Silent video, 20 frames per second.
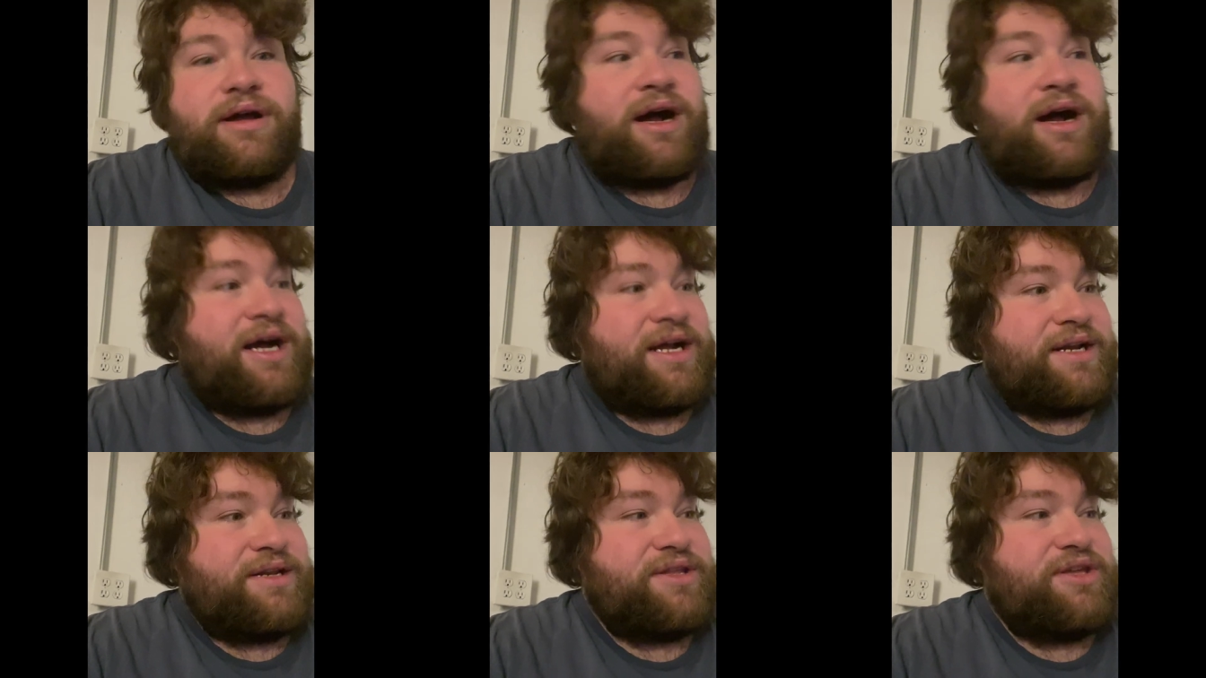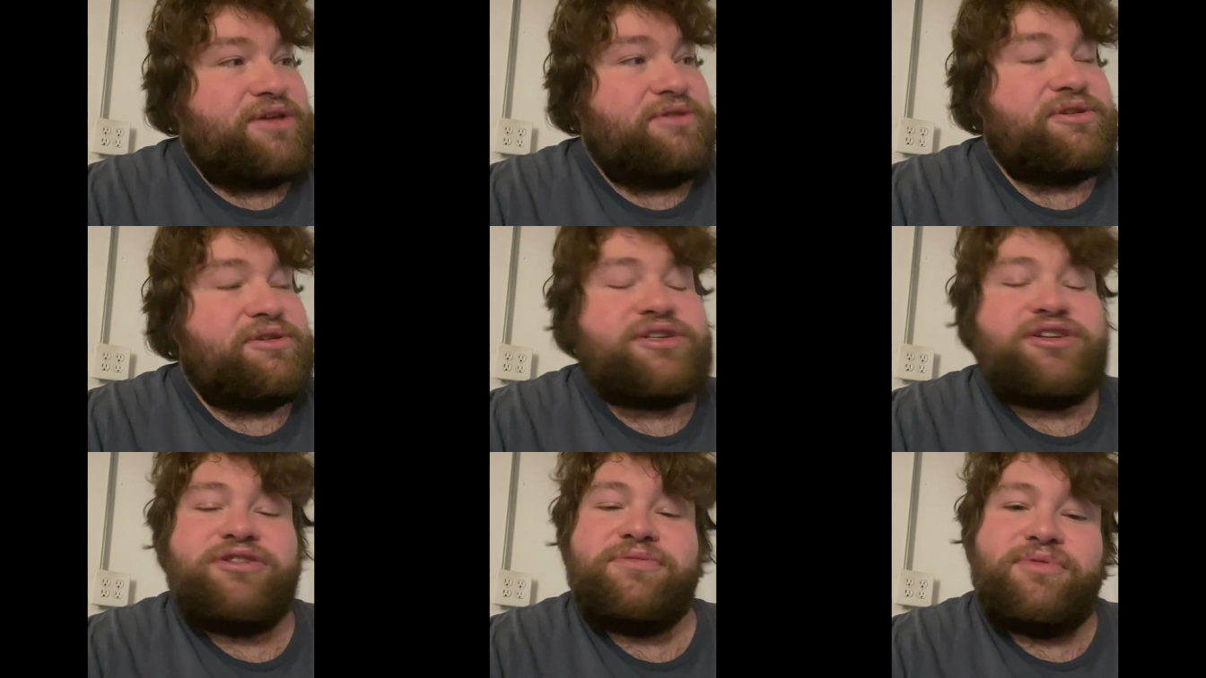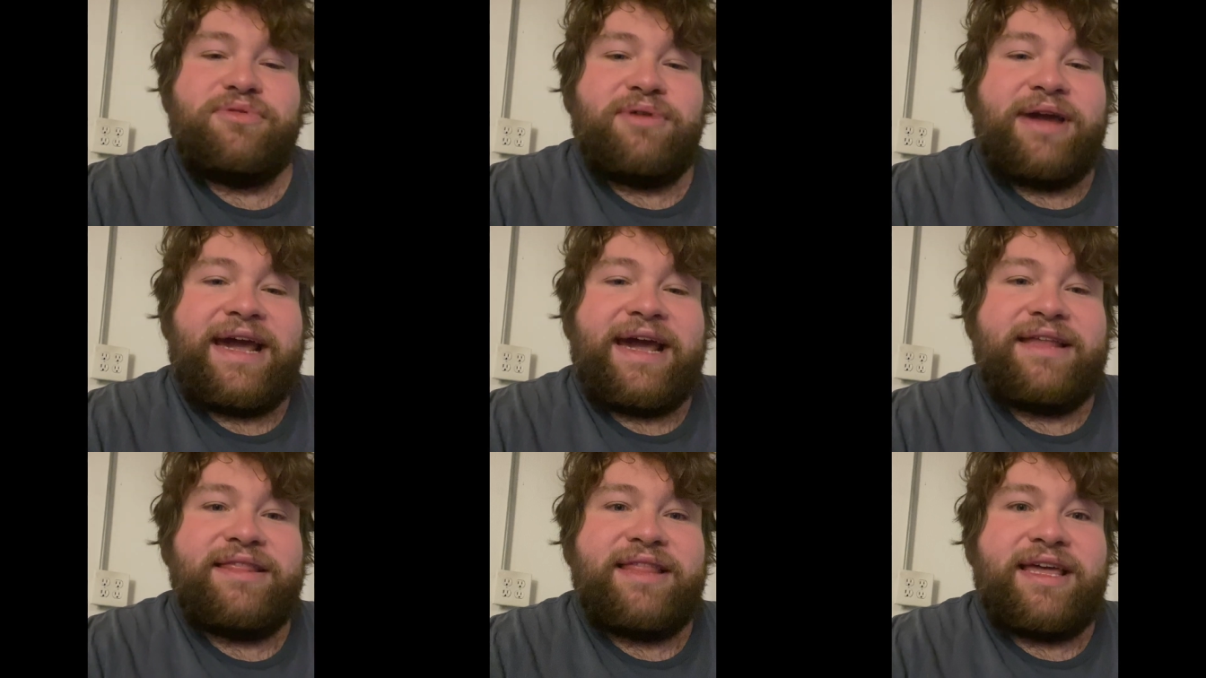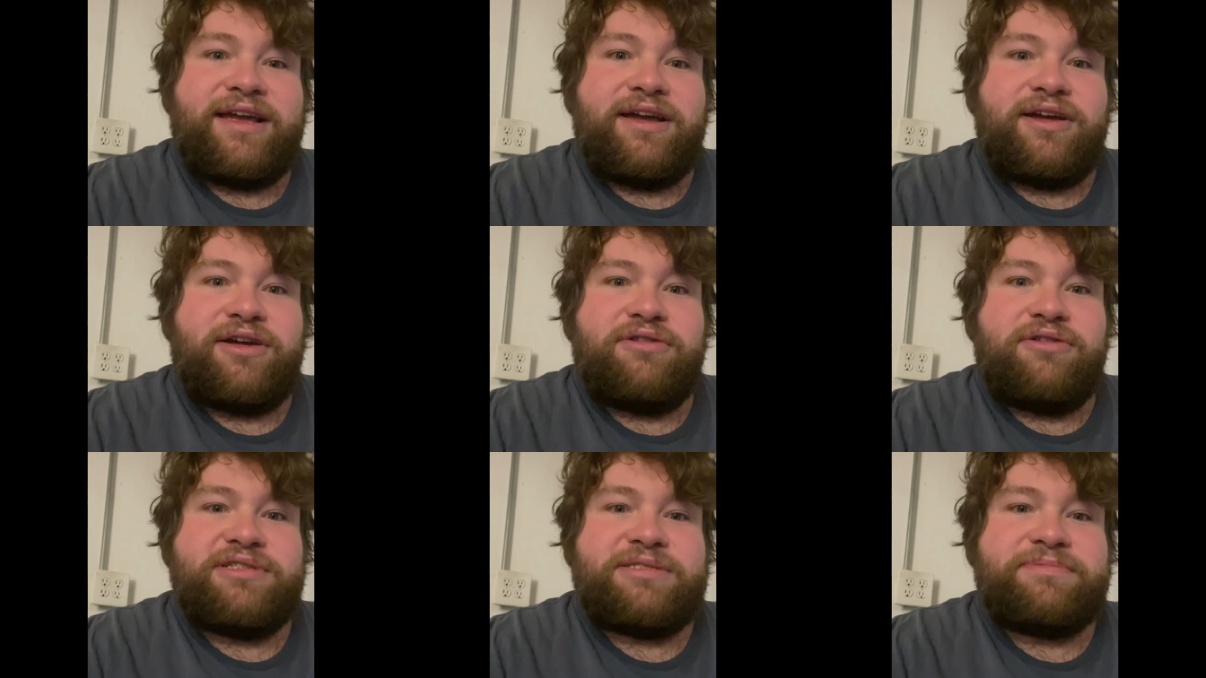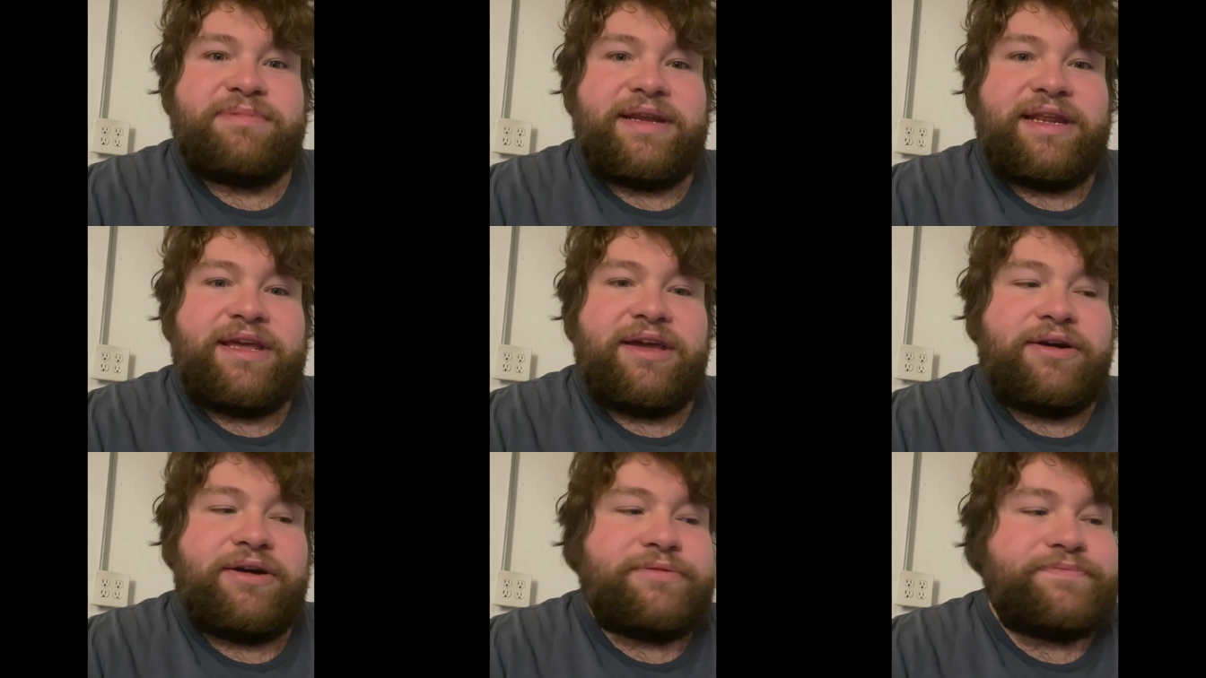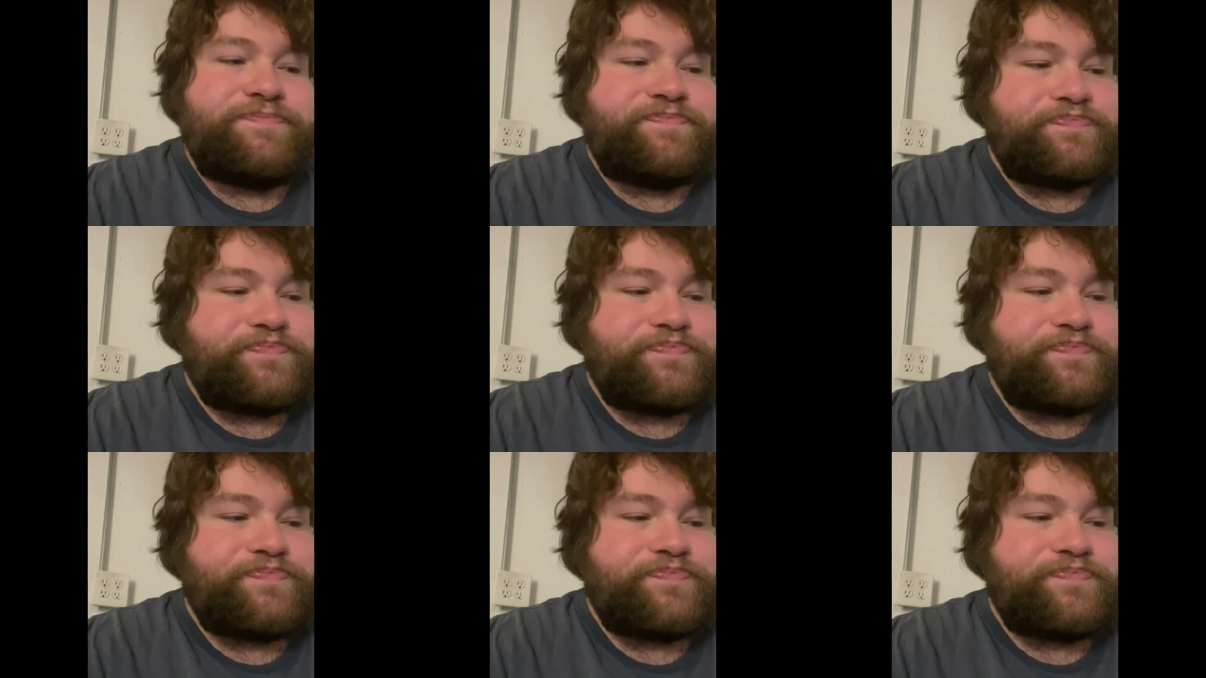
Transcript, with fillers: on YouTube who had like a ghost video,